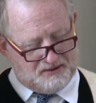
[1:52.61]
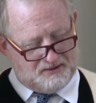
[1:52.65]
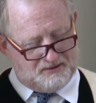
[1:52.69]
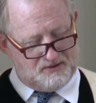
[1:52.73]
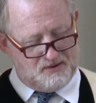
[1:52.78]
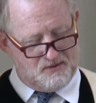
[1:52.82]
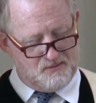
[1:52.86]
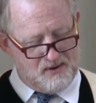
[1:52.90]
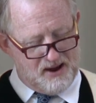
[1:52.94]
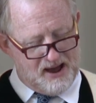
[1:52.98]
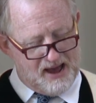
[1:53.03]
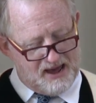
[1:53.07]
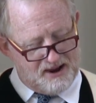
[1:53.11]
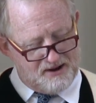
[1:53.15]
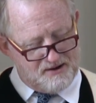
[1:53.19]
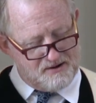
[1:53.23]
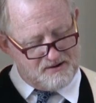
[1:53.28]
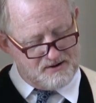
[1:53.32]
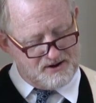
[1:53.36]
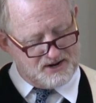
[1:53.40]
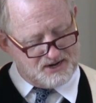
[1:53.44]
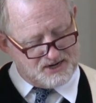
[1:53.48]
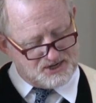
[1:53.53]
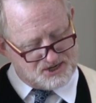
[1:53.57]
the
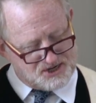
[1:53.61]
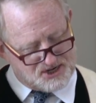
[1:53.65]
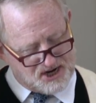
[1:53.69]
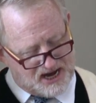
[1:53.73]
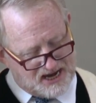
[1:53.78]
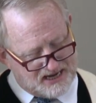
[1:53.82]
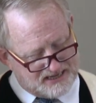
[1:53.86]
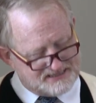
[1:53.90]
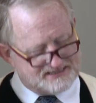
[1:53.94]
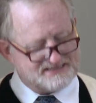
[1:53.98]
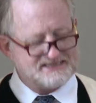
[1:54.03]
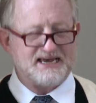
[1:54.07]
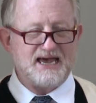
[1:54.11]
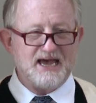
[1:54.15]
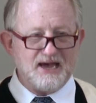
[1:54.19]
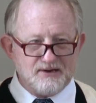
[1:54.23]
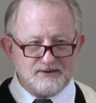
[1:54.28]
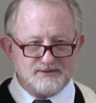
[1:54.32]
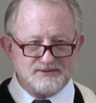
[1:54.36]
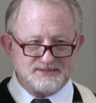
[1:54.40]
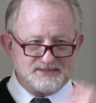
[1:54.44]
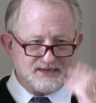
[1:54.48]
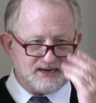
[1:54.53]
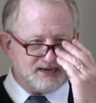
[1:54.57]
writer in John
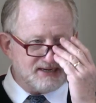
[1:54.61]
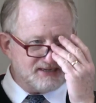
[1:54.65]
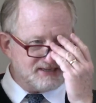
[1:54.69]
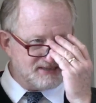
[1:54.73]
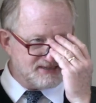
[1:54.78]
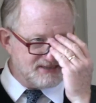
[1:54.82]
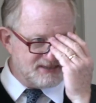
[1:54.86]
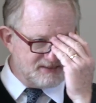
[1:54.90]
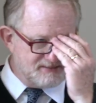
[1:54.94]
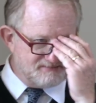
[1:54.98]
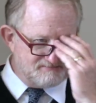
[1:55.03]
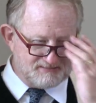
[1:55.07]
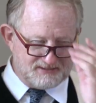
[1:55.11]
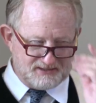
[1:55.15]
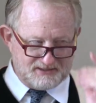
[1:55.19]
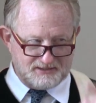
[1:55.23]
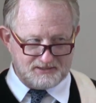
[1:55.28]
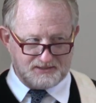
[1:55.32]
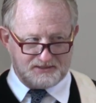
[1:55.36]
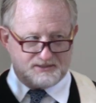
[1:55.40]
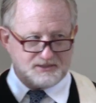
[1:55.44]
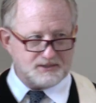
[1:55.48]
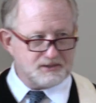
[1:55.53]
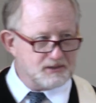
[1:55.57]
tells us,
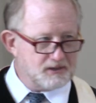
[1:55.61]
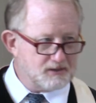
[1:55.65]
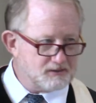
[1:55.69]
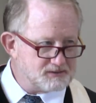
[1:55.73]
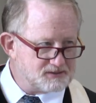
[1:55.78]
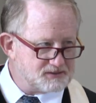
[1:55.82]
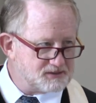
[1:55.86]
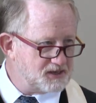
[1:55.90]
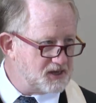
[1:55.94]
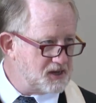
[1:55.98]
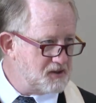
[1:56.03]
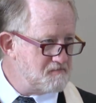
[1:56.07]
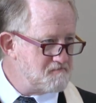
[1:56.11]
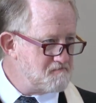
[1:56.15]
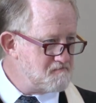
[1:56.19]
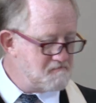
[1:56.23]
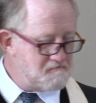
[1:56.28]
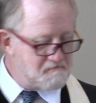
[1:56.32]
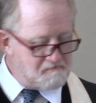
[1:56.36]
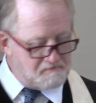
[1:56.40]
listen closely,